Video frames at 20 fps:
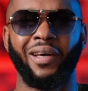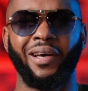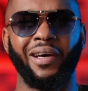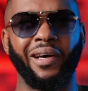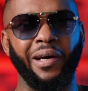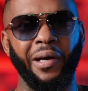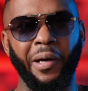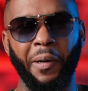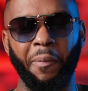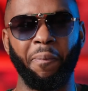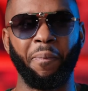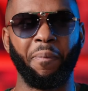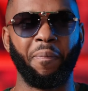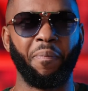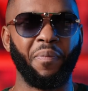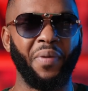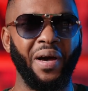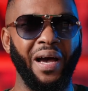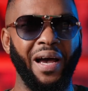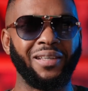
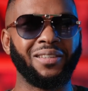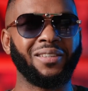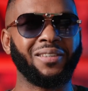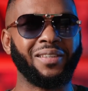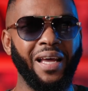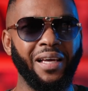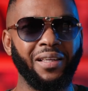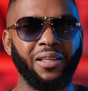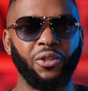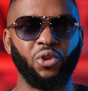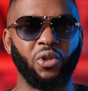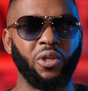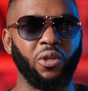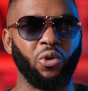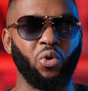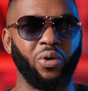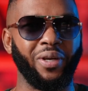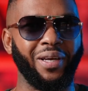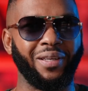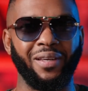I just like that you
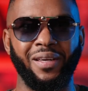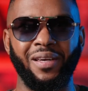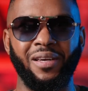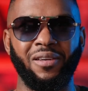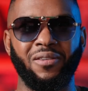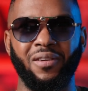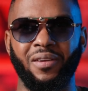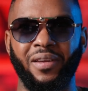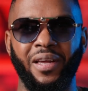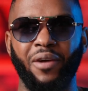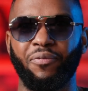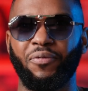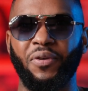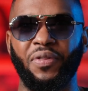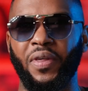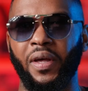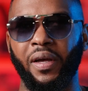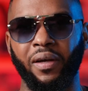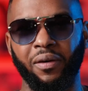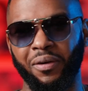can connect each and
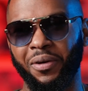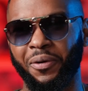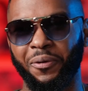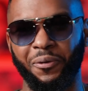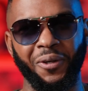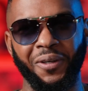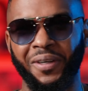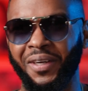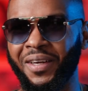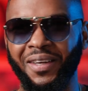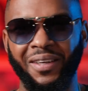everything.